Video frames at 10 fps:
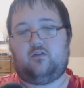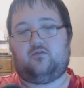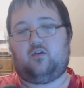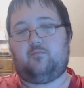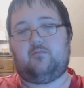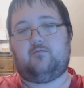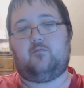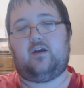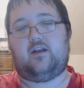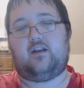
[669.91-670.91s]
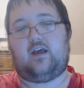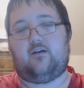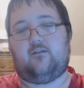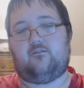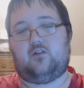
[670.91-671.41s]
Some people might
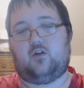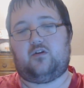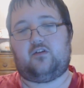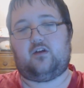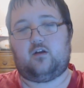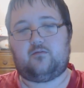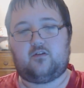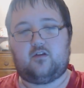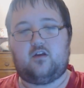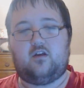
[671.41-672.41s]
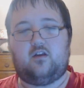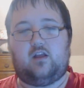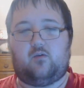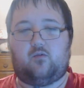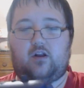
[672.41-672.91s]
have lower setups
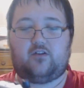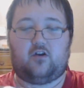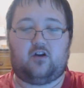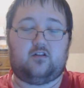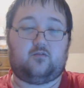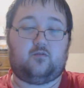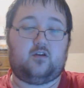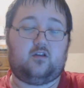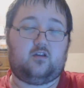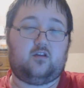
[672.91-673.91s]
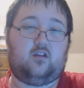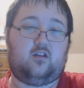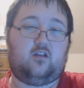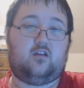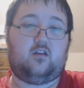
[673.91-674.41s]
and want to turn it this way.
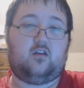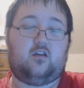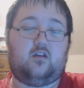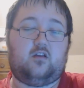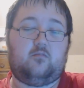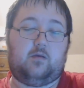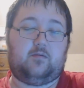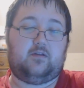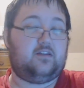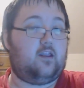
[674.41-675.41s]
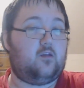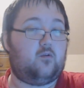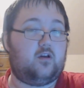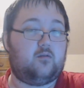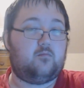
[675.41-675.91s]
Maybe it's out of
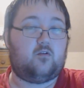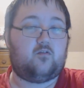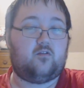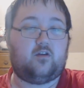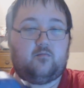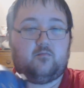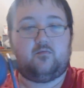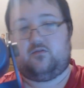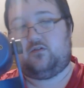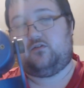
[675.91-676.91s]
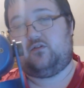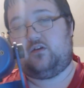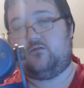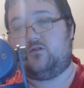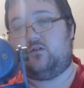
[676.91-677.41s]
the way more for them. This also
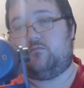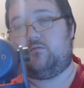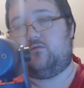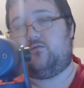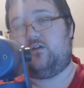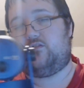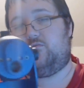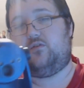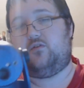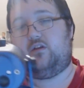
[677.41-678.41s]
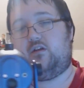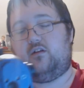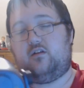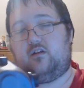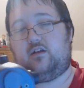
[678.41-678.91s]
gives you a little bit more flexibility
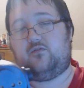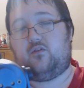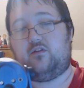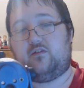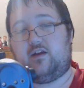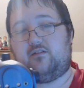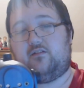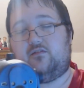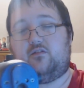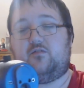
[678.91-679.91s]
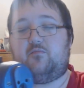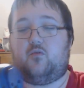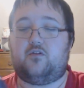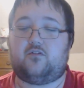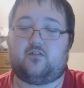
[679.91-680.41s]
as far as access to these
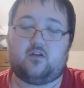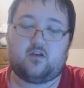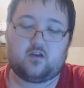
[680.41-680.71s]
ports.